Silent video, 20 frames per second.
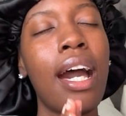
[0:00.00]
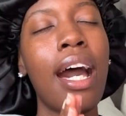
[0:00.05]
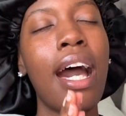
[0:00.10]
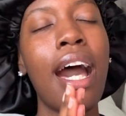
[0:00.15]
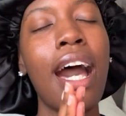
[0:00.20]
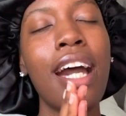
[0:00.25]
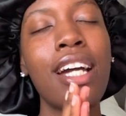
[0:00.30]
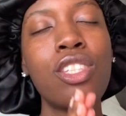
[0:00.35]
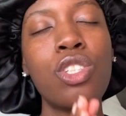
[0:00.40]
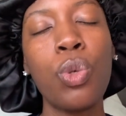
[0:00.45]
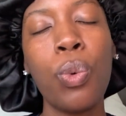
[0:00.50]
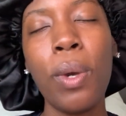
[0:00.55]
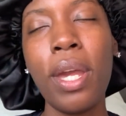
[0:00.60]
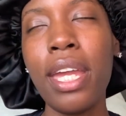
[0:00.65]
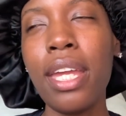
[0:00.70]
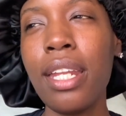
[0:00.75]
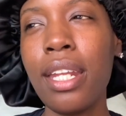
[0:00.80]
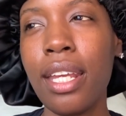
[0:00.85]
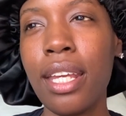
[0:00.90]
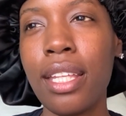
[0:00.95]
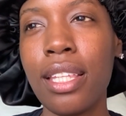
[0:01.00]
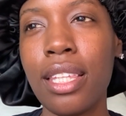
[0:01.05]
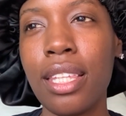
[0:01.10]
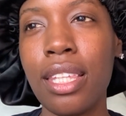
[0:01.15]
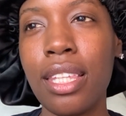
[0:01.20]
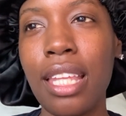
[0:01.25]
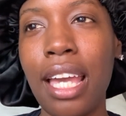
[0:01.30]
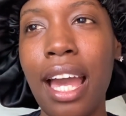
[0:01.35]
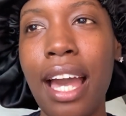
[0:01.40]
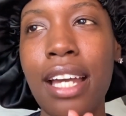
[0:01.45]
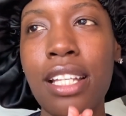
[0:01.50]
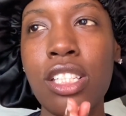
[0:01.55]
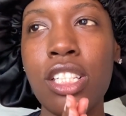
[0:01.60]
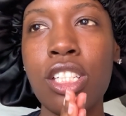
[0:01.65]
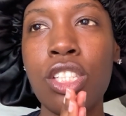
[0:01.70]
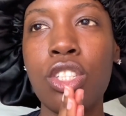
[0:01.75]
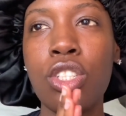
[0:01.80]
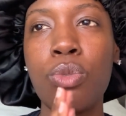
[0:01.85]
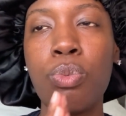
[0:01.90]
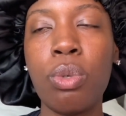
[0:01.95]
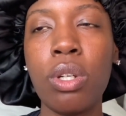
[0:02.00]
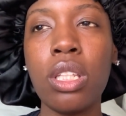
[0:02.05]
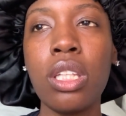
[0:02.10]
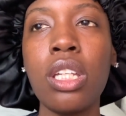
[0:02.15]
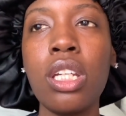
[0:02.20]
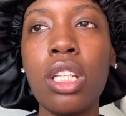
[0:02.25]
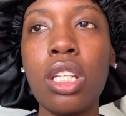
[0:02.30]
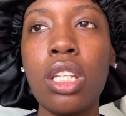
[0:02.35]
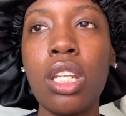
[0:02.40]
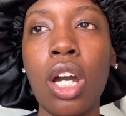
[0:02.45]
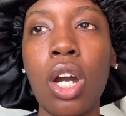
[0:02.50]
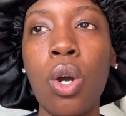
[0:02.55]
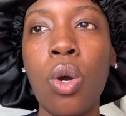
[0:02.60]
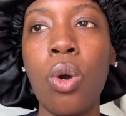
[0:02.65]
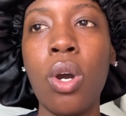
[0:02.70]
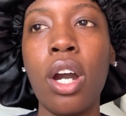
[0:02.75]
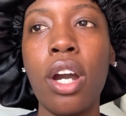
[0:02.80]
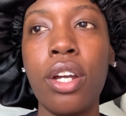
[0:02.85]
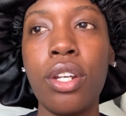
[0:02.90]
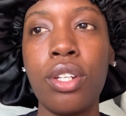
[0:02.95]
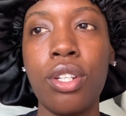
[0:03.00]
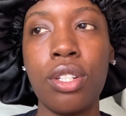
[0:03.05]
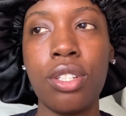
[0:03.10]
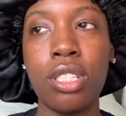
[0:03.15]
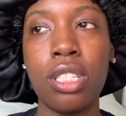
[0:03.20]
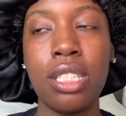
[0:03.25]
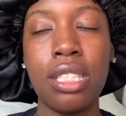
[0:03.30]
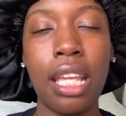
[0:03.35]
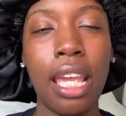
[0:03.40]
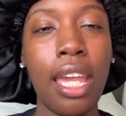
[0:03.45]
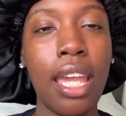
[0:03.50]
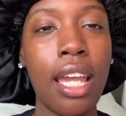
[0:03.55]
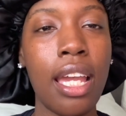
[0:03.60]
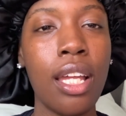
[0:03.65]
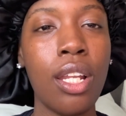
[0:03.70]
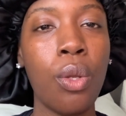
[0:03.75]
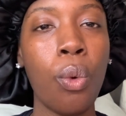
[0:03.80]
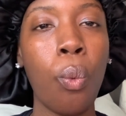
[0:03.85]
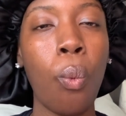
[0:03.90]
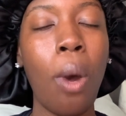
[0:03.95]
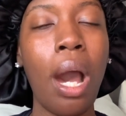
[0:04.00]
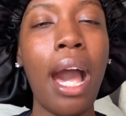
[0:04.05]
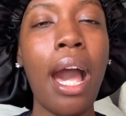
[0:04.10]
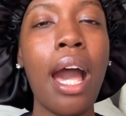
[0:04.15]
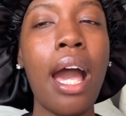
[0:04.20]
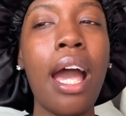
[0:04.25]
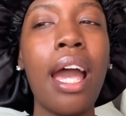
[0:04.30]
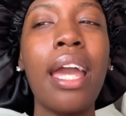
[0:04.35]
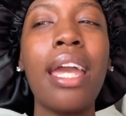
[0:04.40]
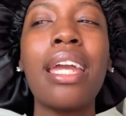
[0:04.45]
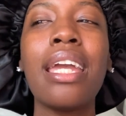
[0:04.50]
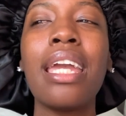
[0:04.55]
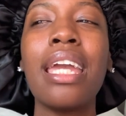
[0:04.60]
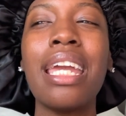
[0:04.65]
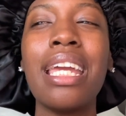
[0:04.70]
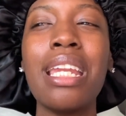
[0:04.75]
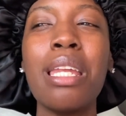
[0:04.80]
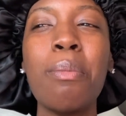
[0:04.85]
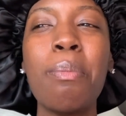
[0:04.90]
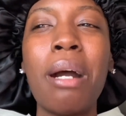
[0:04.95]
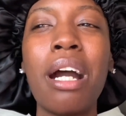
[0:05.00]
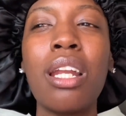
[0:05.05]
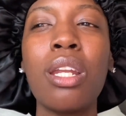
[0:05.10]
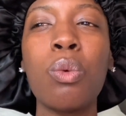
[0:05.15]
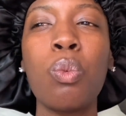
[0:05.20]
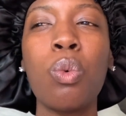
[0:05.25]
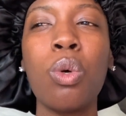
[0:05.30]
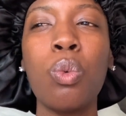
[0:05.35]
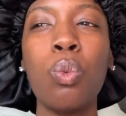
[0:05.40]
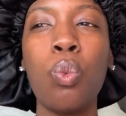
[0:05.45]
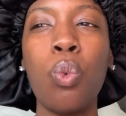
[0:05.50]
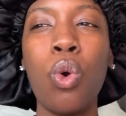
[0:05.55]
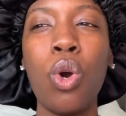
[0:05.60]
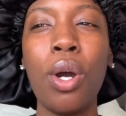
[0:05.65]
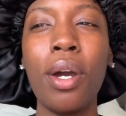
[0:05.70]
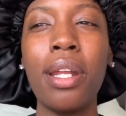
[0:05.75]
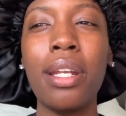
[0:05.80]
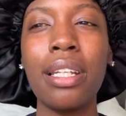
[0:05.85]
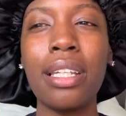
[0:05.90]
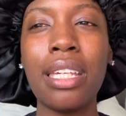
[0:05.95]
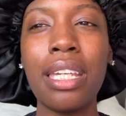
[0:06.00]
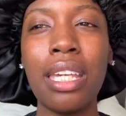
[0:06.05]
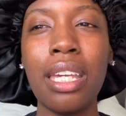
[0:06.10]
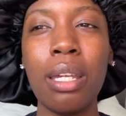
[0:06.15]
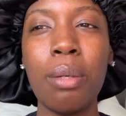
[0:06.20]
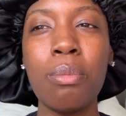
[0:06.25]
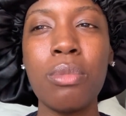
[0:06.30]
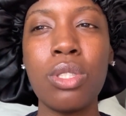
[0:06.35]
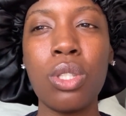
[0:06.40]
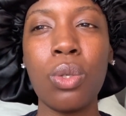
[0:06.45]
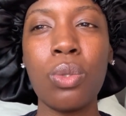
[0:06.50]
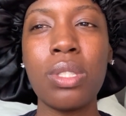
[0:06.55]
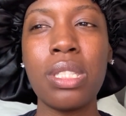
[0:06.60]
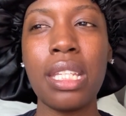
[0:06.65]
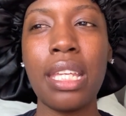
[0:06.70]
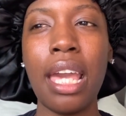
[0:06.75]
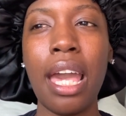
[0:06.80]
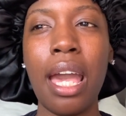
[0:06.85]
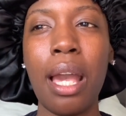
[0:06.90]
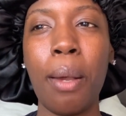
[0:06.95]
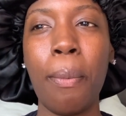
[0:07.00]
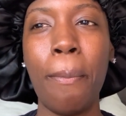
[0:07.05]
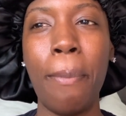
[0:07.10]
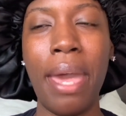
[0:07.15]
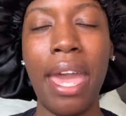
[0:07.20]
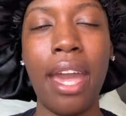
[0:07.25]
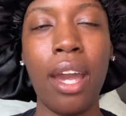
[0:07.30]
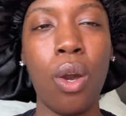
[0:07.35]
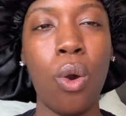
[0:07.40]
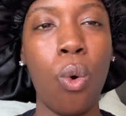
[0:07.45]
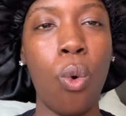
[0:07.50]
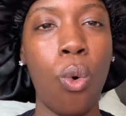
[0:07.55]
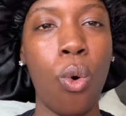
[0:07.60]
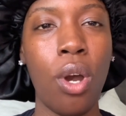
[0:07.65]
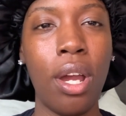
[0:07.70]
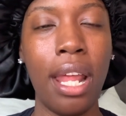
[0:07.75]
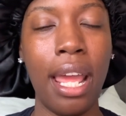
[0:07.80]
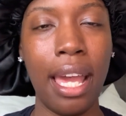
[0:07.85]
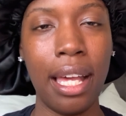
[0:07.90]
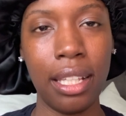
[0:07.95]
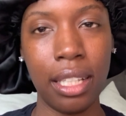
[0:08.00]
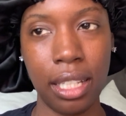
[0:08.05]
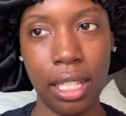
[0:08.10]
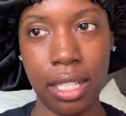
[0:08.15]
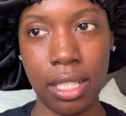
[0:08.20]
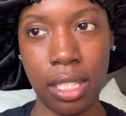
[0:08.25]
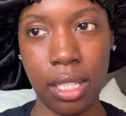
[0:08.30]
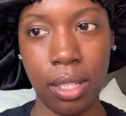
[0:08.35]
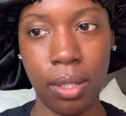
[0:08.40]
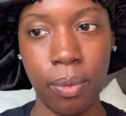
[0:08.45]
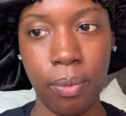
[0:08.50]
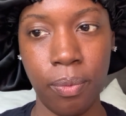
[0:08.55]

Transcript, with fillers: I tweeted that I just really don't understand why anybody would want Kim Zolciak back on Atlanta.